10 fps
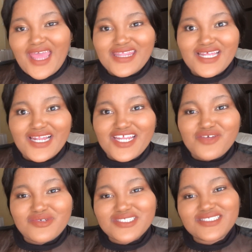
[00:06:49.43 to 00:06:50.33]
That lady
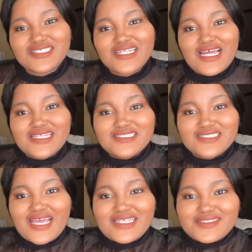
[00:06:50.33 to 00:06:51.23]
would just sit like this,
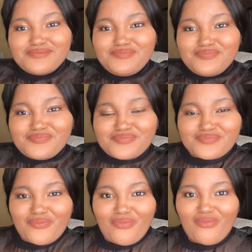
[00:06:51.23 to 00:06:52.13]
guys.
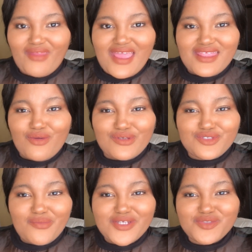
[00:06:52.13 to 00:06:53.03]
There was
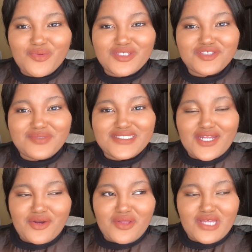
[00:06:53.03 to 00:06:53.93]
so much work to be
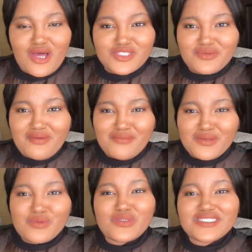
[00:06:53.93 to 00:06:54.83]
done around the house when my
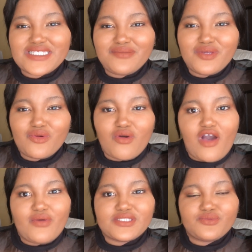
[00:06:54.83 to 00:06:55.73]
baby was sleeping or
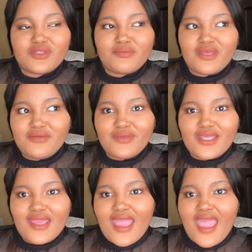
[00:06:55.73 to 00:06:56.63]
I was with the
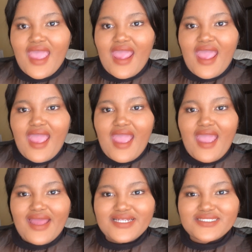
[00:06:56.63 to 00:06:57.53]
baby,
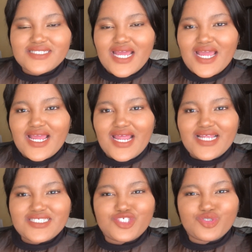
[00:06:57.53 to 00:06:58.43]
and
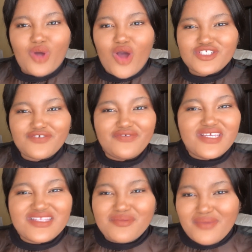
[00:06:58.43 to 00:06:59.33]
she didn't know how to
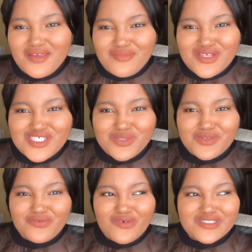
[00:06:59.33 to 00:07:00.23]
feed the baby. She
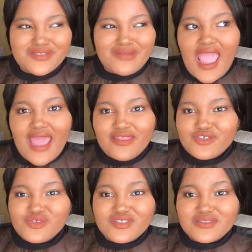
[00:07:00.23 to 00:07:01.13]
would force him, and
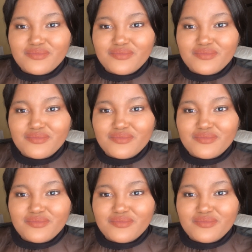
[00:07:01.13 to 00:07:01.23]
this was a